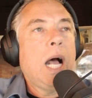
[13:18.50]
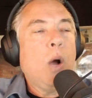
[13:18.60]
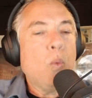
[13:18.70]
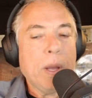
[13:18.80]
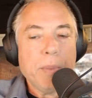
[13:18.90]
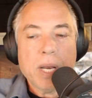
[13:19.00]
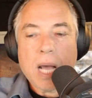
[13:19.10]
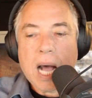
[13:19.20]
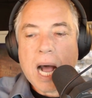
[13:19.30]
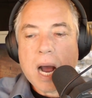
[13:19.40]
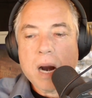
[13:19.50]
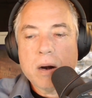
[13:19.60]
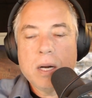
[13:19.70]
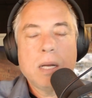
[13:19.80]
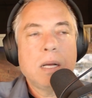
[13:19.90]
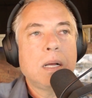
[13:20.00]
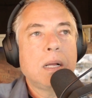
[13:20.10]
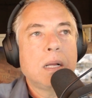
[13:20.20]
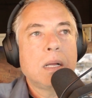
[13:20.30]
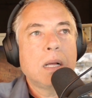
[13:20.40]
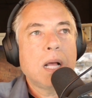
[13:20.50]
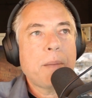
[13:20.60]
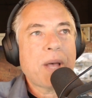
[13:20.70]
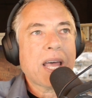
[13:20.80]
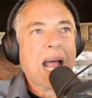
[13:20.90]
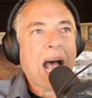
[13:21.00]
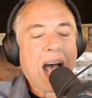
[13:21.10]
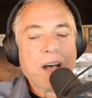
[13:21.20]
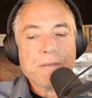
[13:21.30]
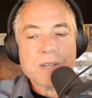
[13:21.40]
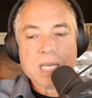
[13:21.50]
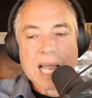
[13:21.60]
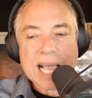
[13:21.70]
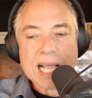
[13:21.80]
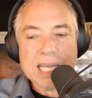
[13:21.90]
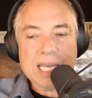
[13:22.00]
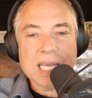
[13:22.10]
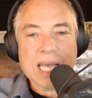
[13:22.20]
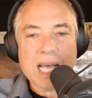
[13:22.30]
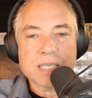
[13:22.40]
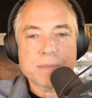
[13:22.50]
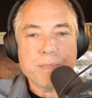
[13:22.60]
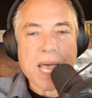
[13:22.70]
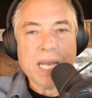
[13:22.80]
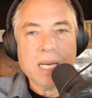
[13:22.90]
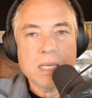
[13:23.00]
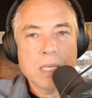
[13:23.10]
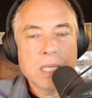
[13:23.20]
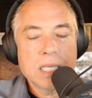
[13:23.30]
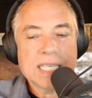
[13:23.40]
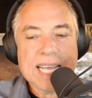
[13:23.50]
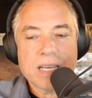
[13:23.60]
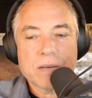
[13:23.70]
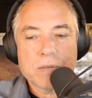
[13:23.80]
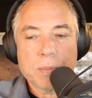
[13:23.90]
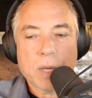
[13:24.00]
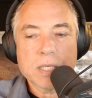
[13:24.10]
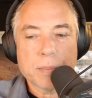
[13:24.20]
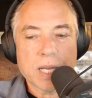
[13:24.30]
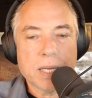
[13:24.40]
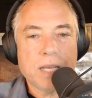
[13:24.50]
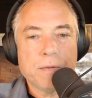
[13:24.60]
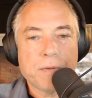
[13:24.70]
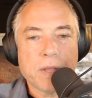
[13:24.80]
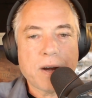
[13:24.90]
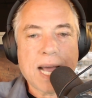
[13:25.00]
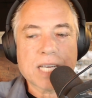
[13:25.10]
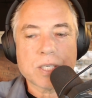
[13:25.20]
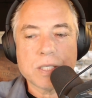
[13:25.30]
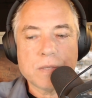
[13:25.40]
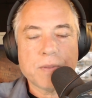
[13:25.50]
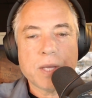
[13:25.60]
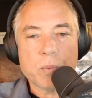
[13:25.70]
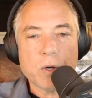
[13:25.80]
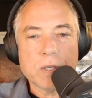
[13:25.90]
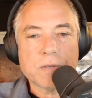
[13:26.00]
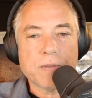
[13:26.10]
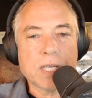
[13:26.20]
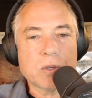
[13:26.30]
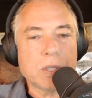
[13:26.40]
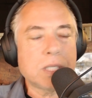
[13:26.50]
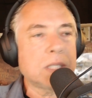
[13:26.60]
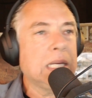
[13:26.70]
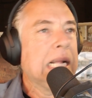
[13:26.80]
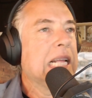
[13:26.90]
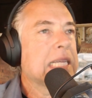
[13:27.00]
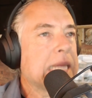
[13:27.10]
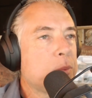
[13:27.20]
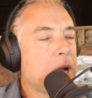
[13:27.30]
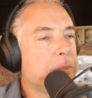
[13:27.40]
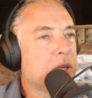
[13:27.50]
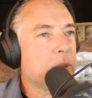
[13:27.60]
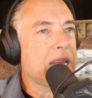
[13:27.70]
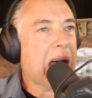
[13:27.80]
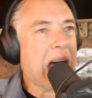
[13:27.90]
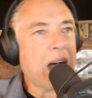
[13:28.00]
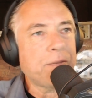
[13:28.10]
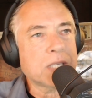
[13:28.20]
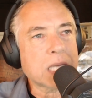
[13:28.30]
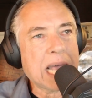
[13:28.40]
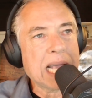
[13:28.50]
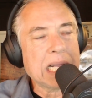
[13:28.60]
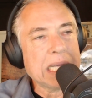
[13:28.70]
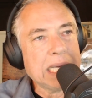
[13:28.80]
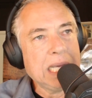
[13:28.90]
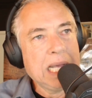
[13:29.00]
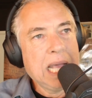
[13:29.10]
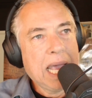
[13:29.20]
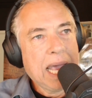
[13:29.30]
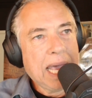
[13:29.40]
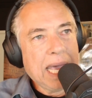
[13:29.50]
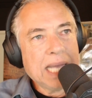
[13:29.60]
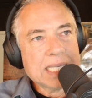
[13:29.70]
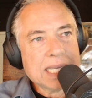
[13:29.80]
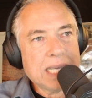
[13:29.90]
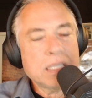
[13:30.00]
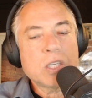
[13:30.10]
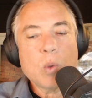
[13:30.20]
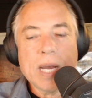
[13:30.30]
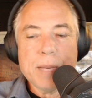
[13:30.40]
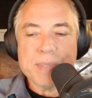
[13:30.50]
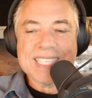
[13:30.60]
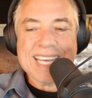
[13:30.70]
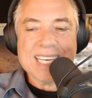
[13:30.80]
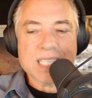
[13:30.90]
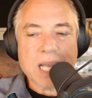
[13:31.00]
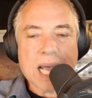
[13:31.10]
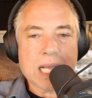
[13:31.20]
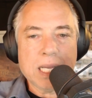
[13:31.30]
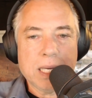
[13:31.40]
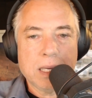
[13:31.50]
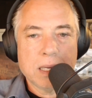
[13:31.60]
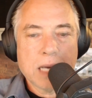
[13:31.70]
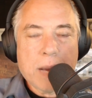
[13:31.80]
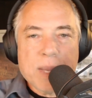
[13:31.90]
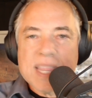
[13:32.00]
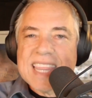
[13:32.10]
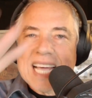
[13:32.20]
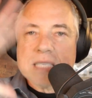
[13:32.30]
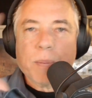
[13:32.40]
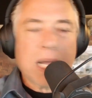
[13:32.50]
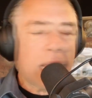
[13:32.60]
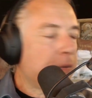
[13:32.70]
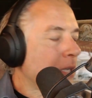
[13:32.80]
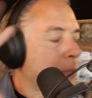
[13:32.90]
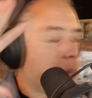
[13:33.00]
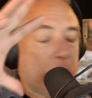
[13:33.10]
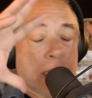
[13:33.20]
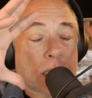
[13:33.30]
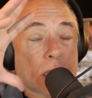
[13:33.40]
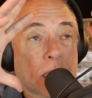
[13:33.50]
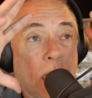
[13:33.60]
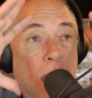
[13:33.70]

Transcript: women are about half as likely as men to take responsibility for their actions, for their words, for their choices, somewhere between half as likely and, say, 20% as likely. I mean, that's my life experience.